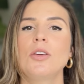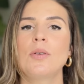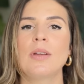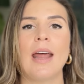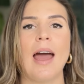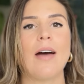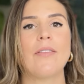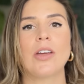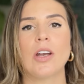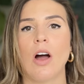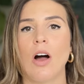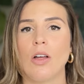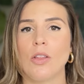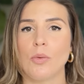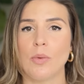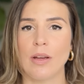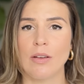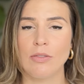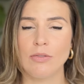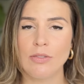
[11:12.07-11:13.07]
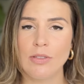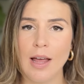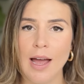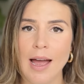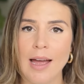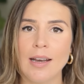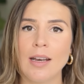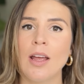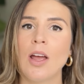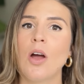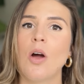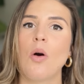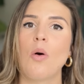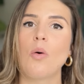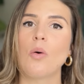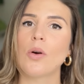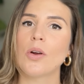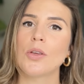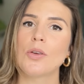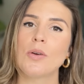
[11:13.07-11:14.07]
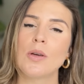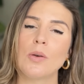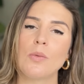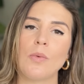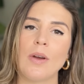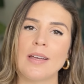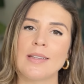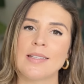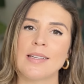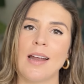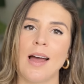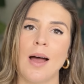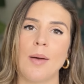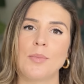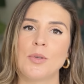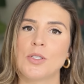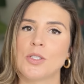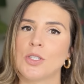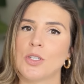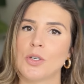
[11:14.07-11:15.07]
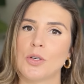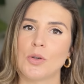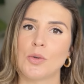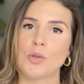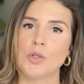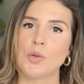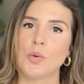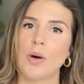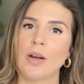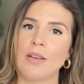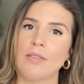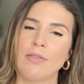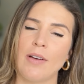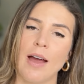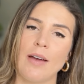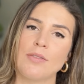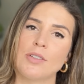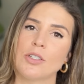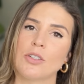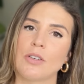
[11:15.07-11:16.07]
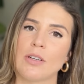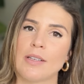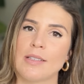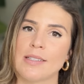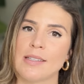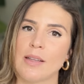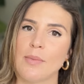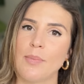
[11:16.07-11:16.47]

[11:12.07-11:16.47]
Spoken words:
can have it all the way flat, or you can raise it up to 25 degrees in the